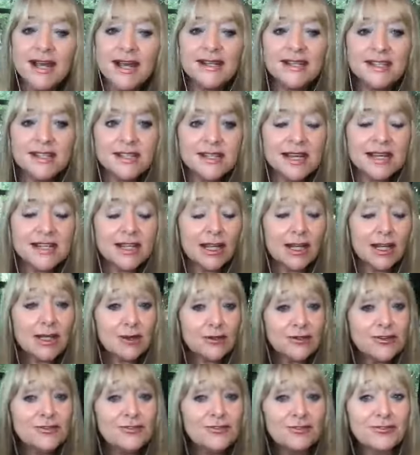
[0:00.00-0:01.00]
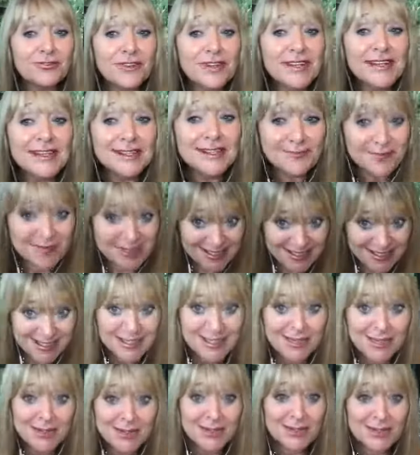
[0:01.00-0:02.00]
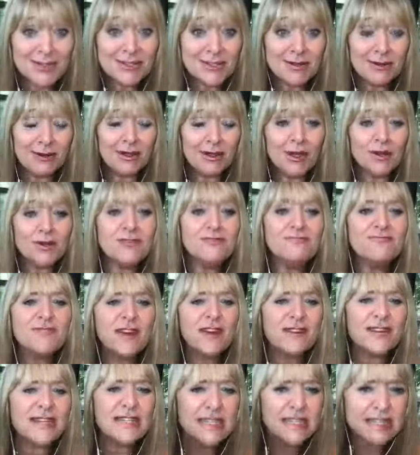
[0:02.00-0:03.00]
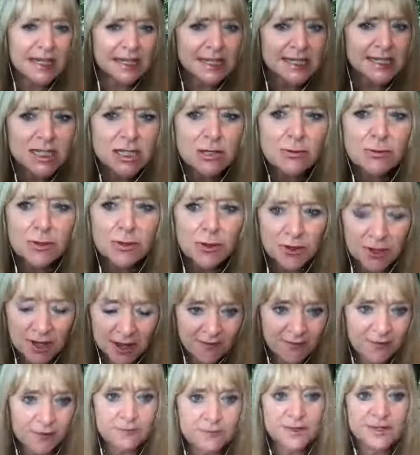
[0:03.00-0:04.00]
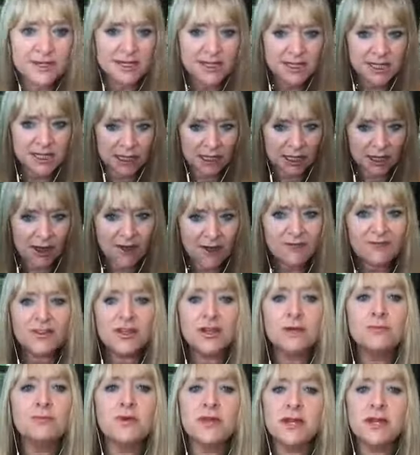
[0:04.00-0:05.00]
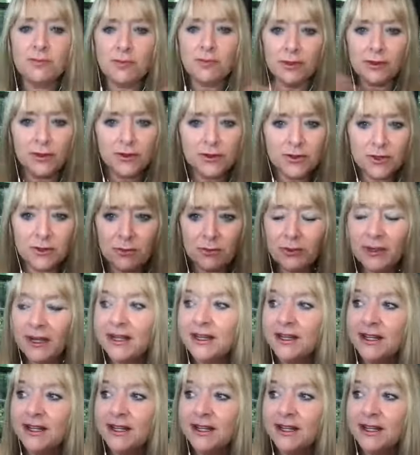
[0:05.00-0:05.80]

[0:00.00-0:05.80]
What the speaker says: there's a lot of freedom still. And so a lot of very sensible governments and loving people on the planet.